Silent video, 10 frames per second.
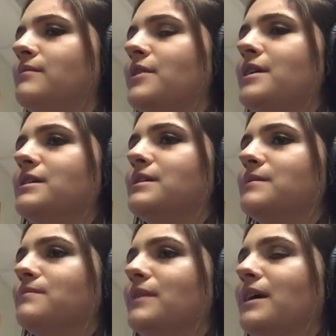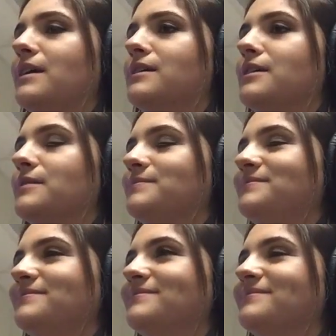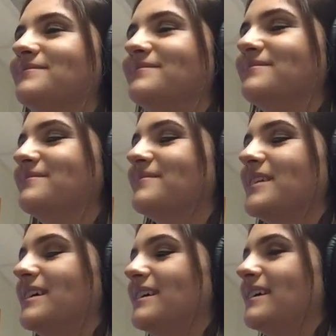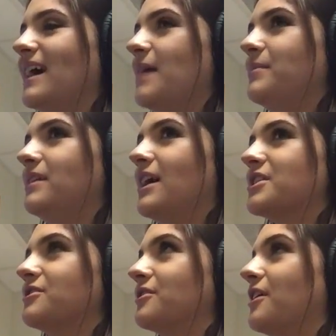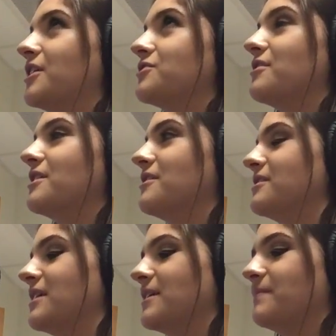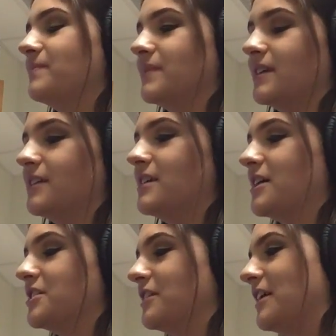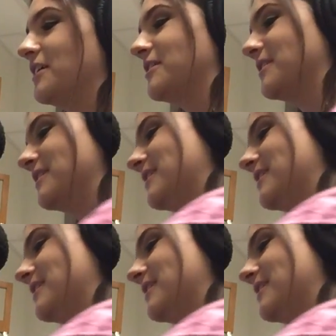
this, and um, happy National College Radio Day. I'll talk to you later.